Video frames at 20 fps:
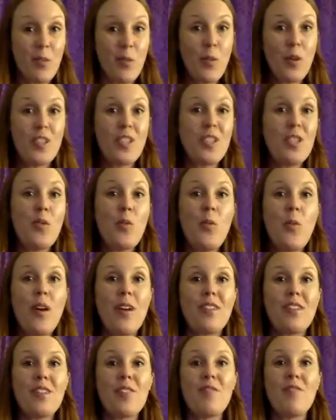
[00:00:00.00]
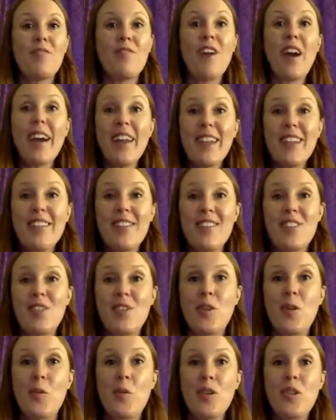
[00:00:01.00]
What do you want to find this
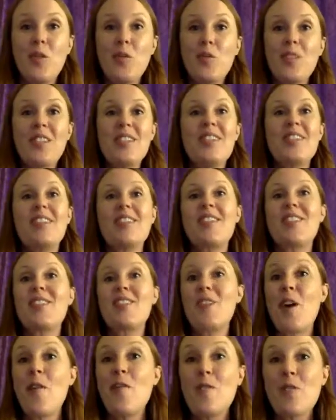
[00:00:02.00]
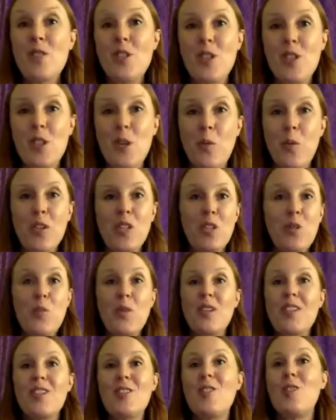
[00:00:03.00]
year? What do you want to discover this year? What do you
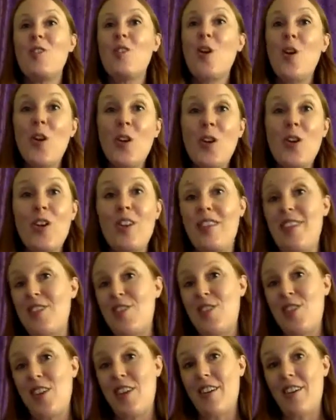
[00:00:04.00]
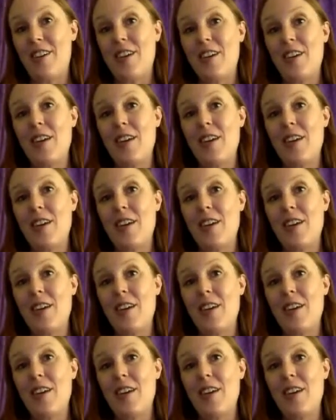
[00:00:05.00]
want to learn this year?